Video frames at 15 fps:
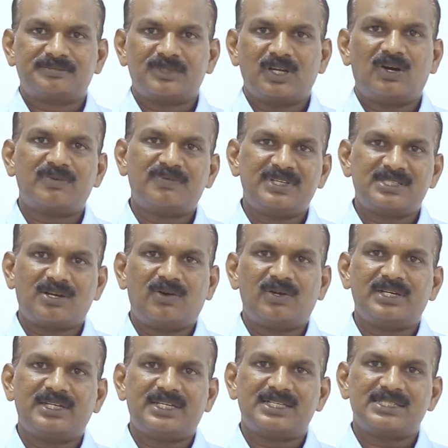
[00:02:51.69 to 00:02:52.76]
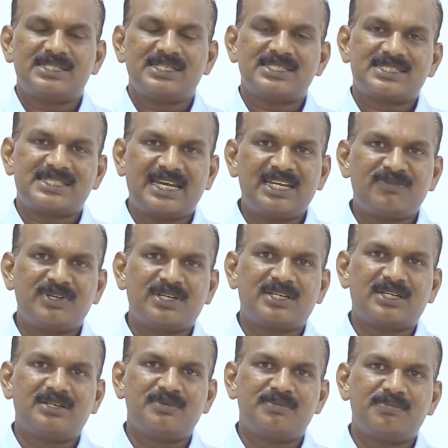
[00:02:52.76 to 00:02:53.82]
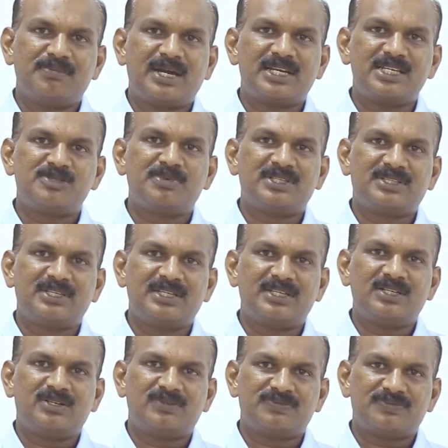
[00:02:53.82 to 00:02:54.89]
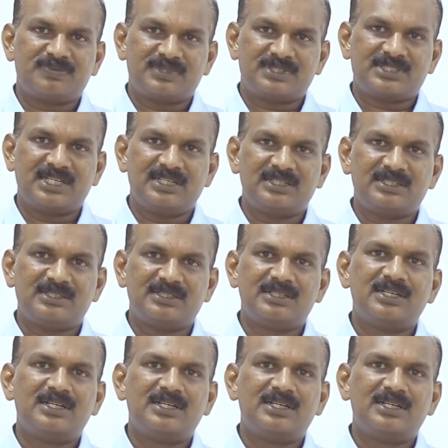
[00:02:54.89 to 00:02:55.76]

or we call it as a scientific management theory of Taylor,